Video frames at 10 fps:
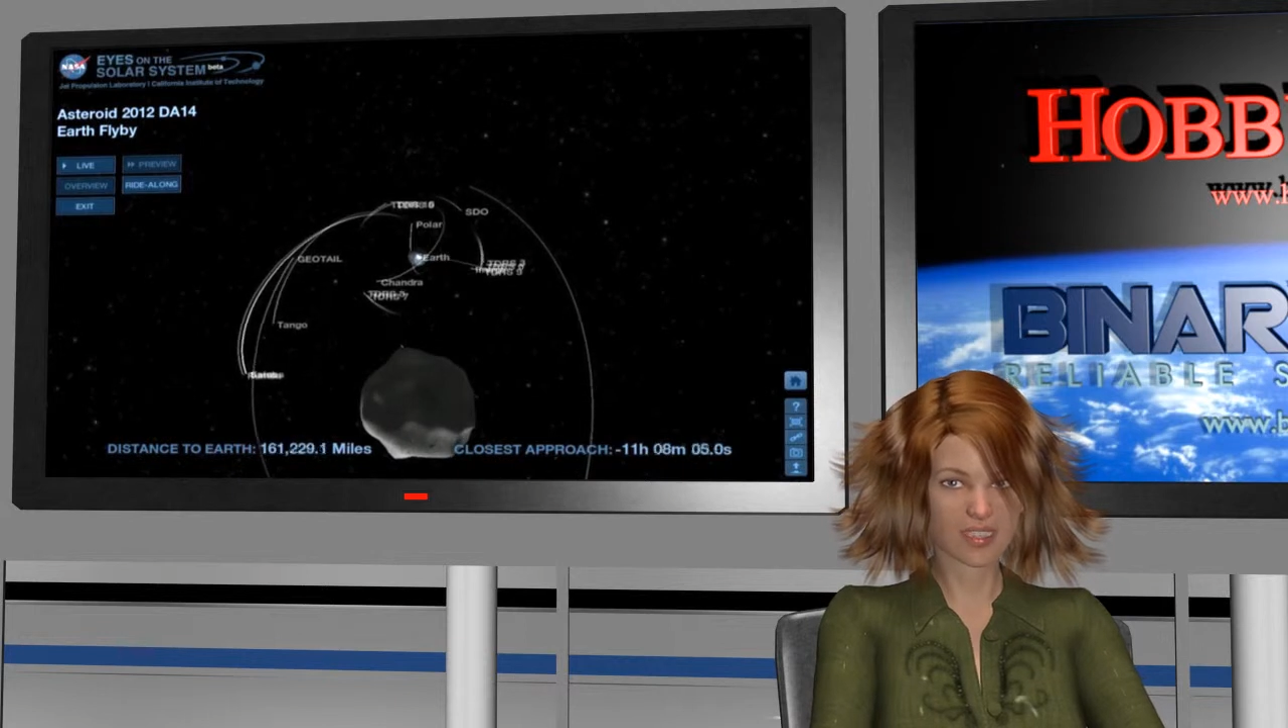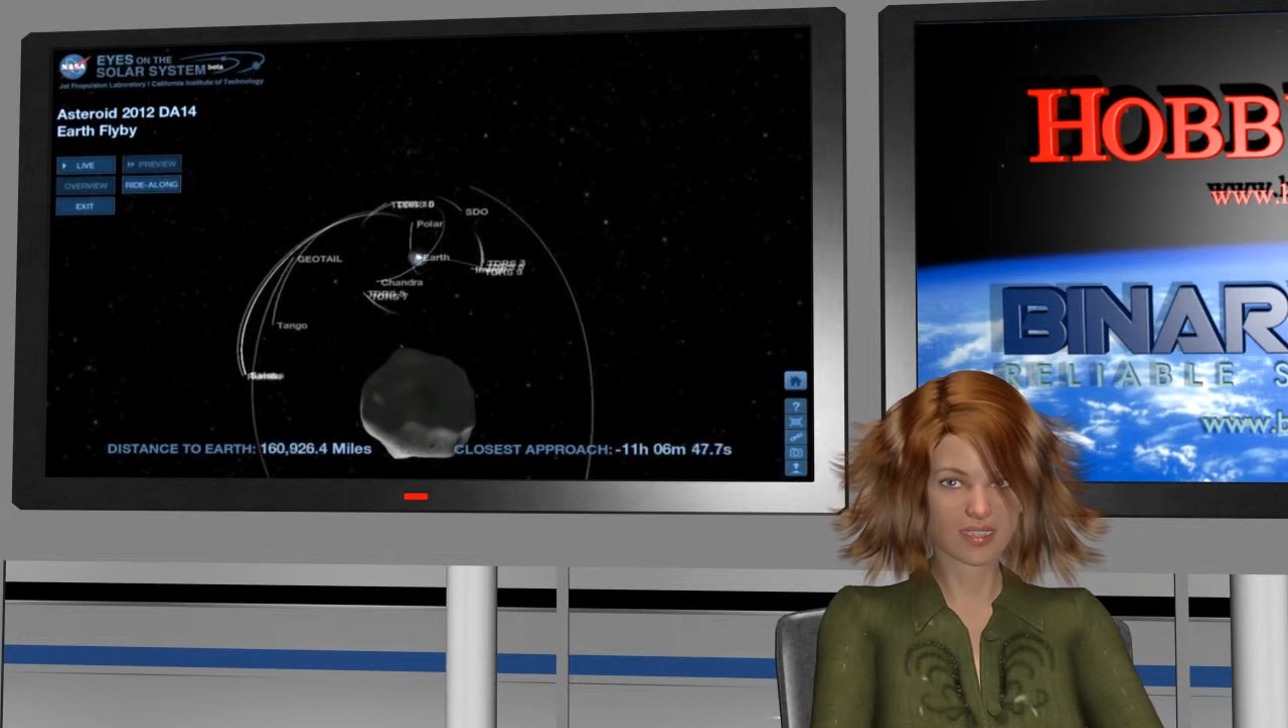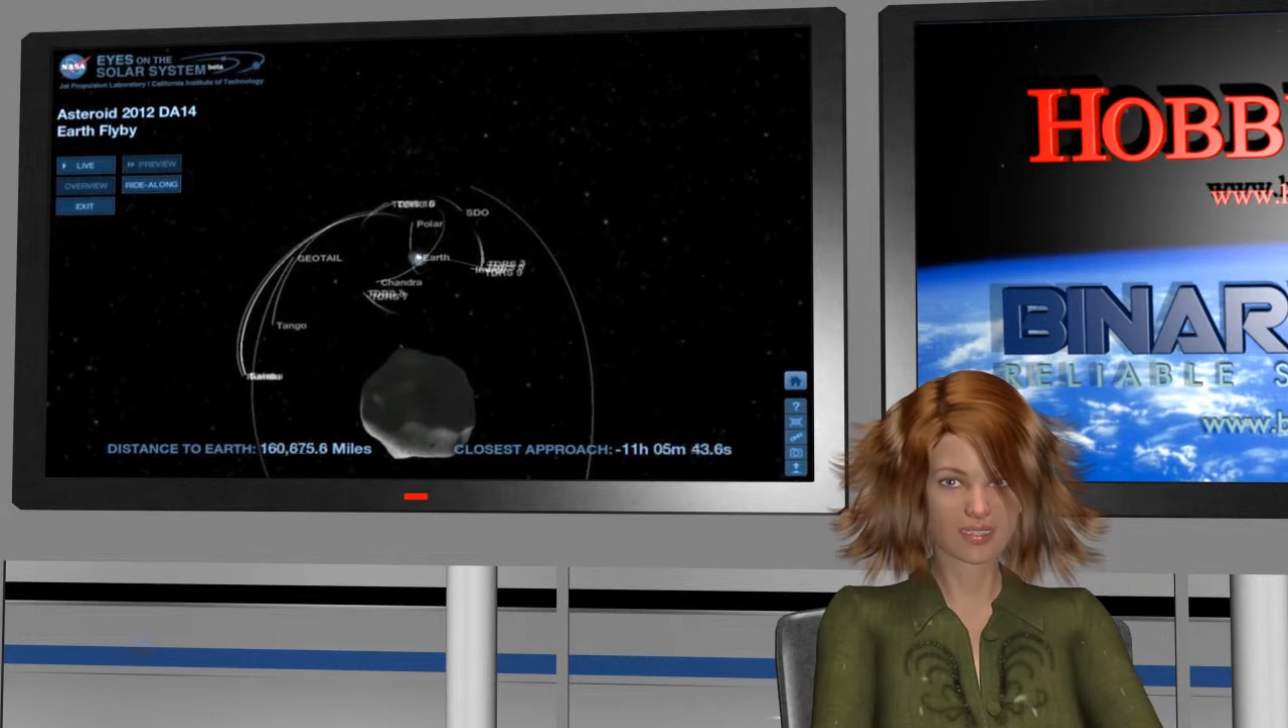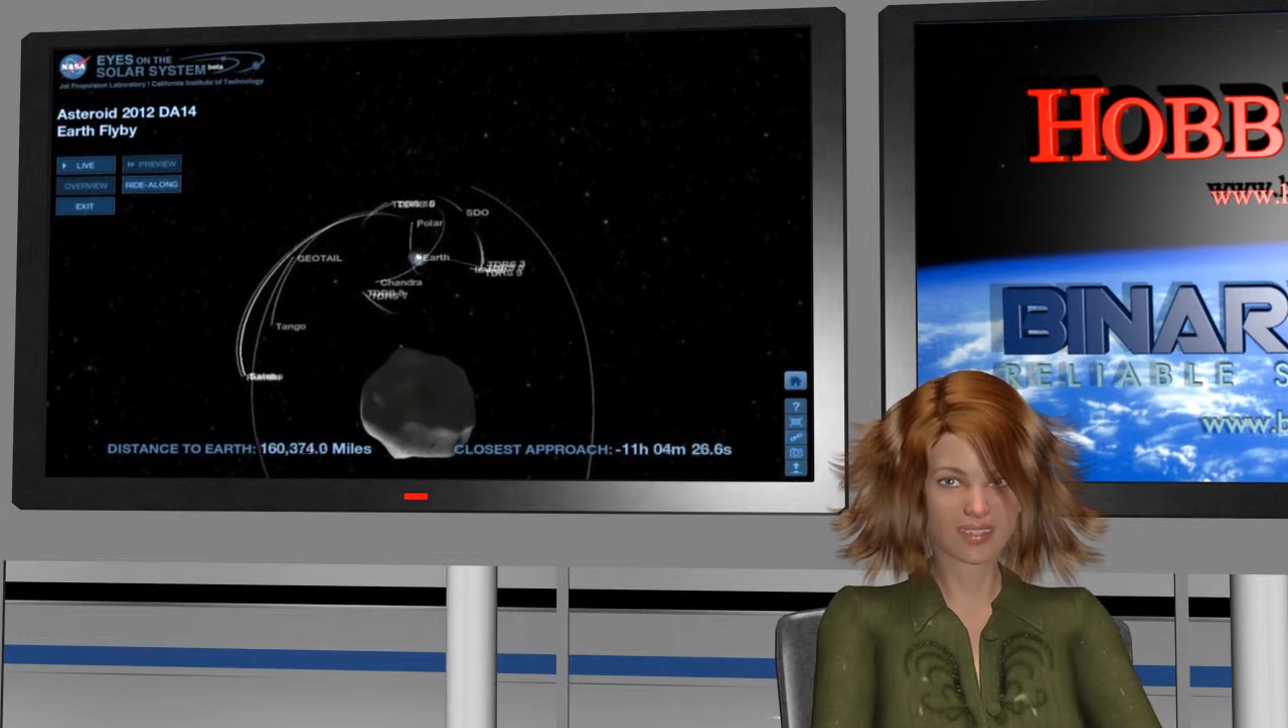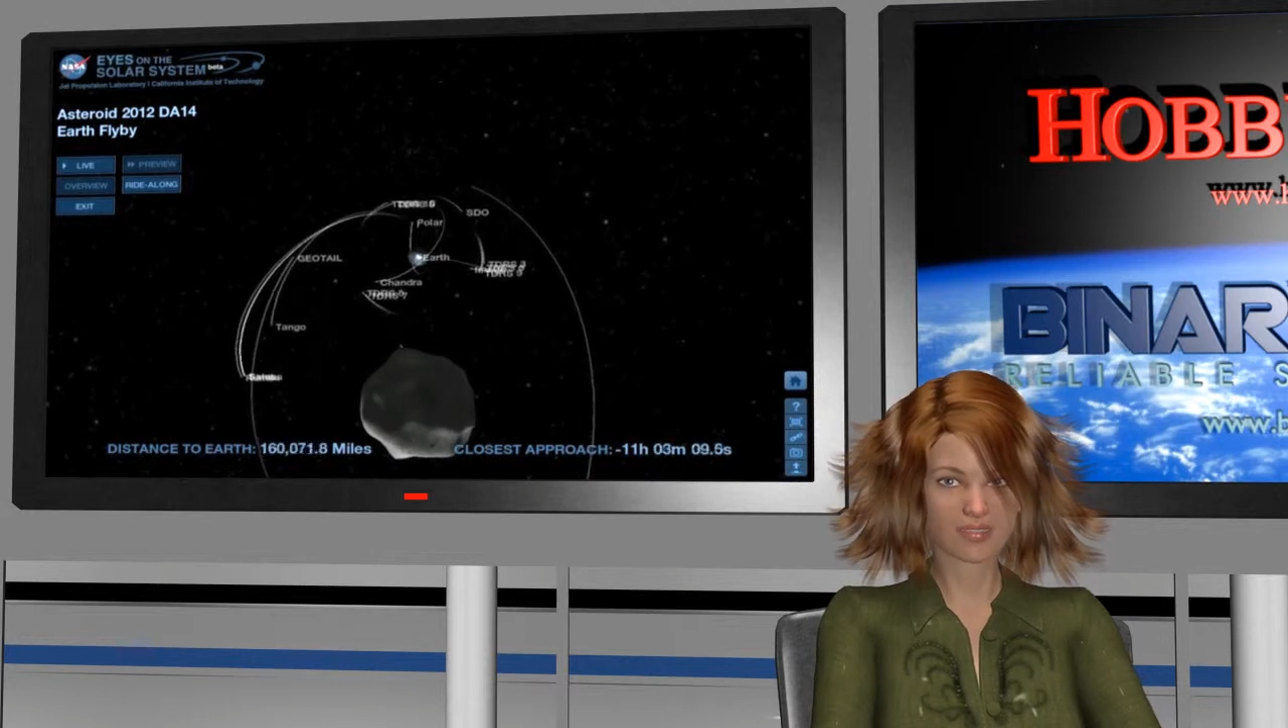
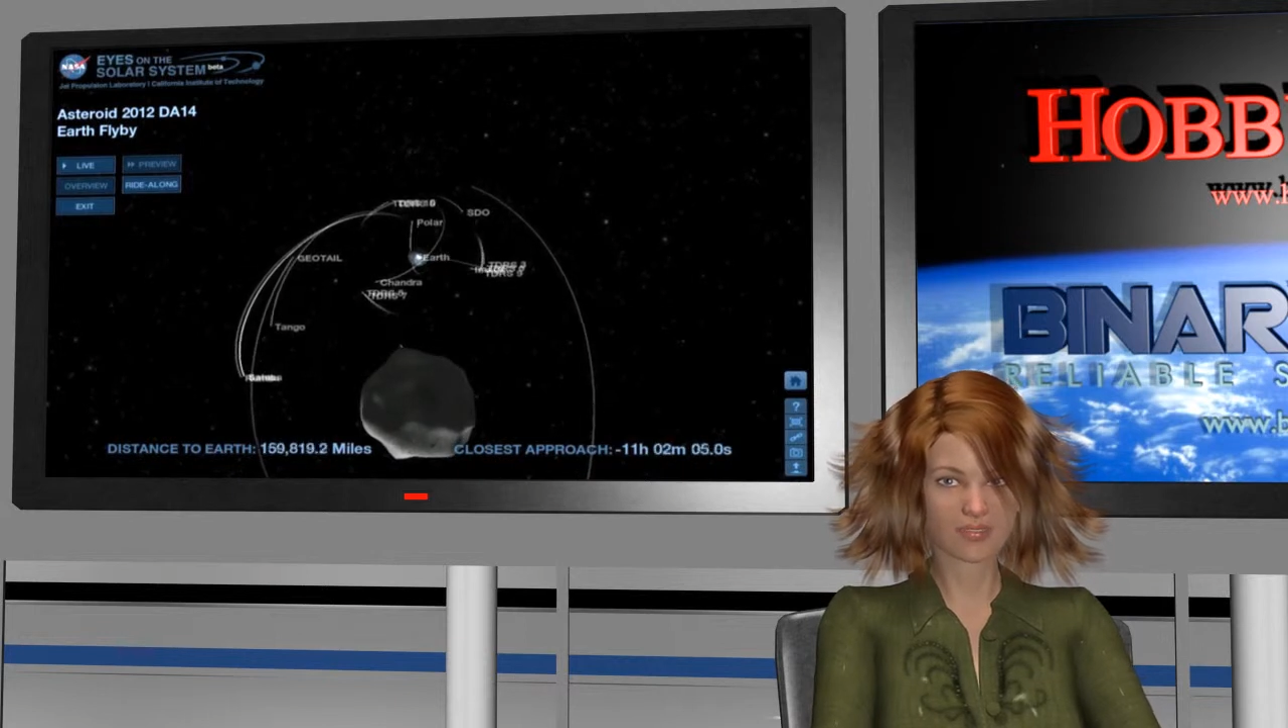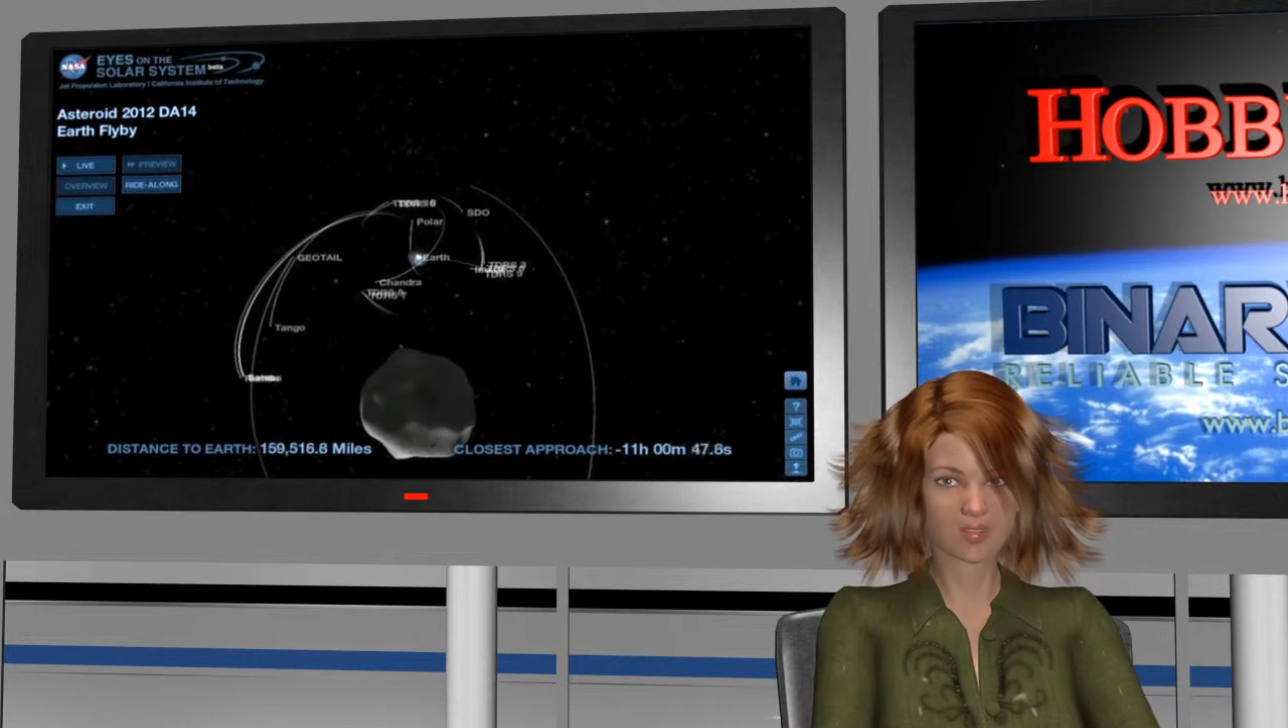size out